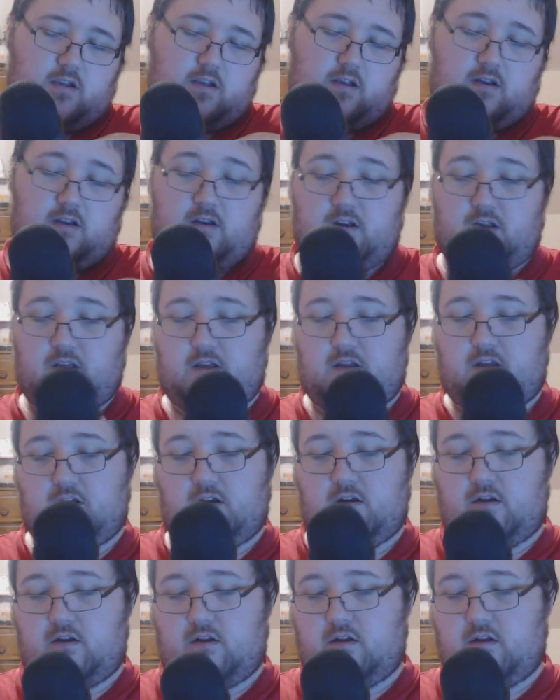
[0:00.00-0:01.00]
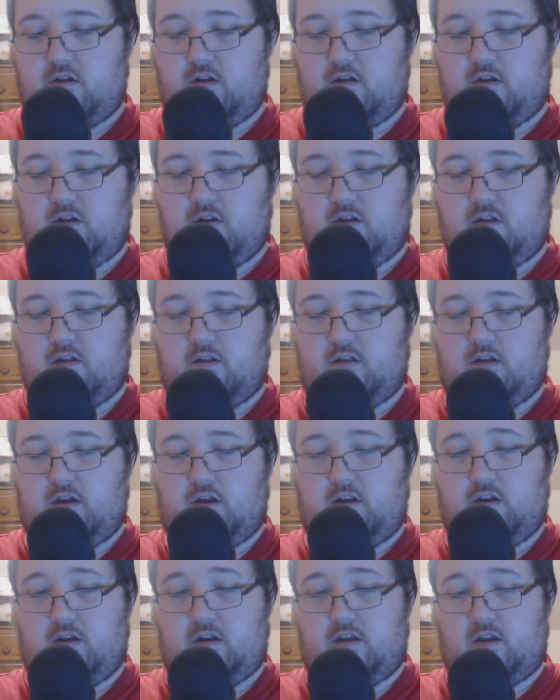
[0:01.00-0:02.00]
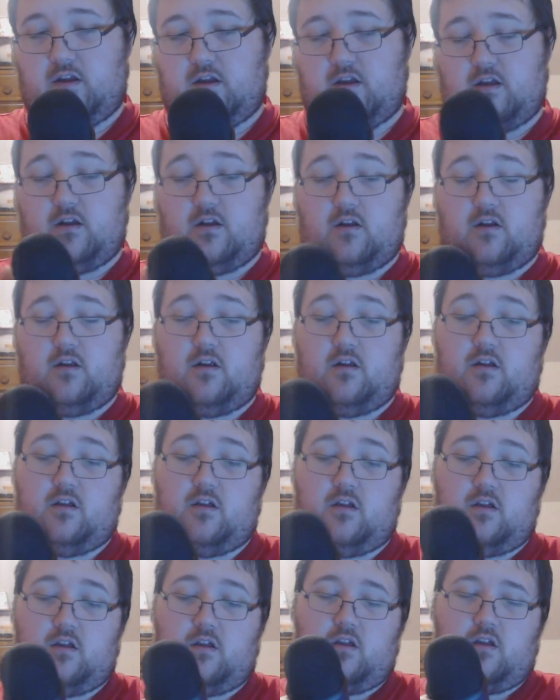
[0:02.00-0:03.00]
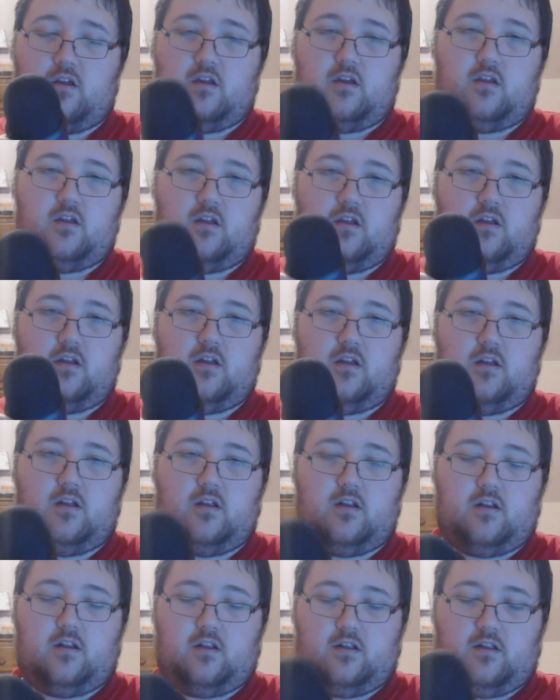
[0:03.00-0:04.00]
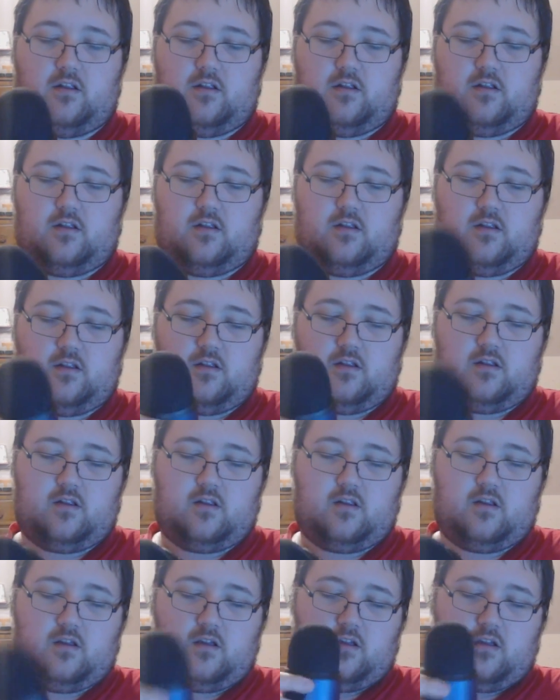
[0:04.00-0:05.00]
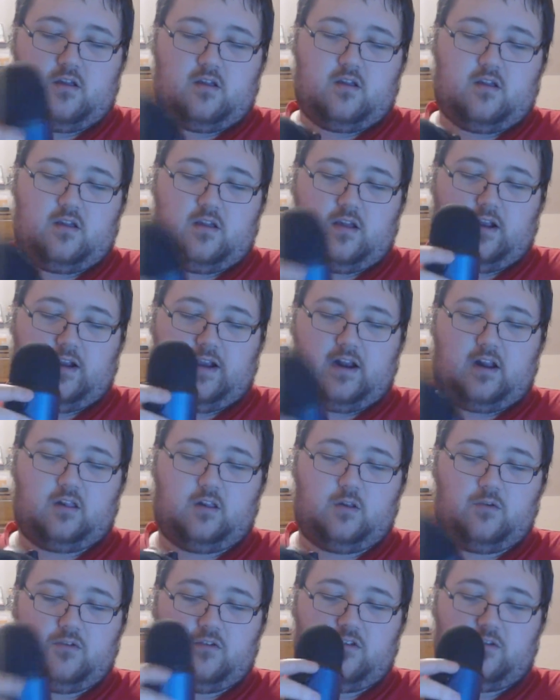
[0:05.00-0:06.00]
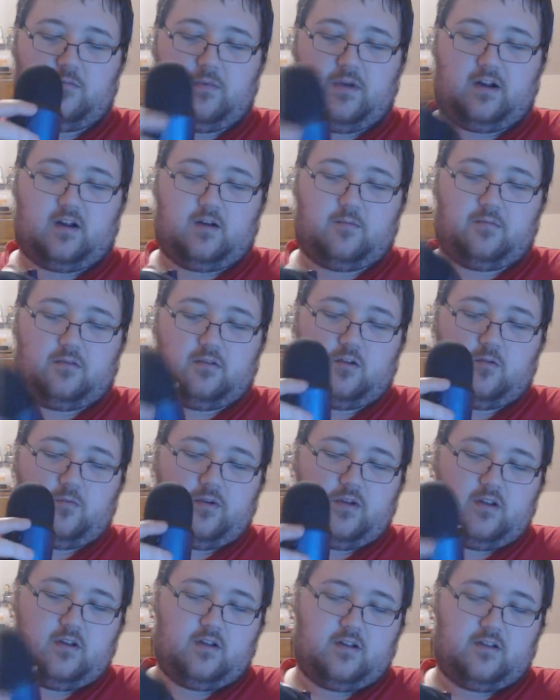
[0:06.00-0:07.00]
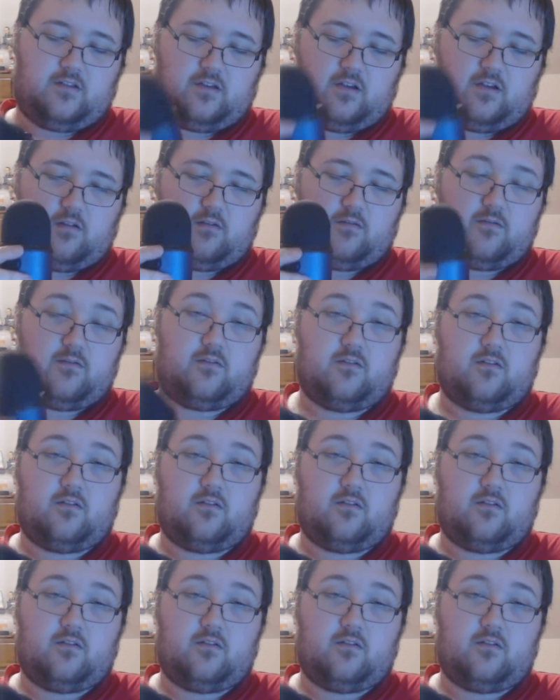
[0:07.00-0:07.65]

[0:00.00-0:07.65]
tighten it here, tighten it here, and it kind of loosens back up a little bit itself.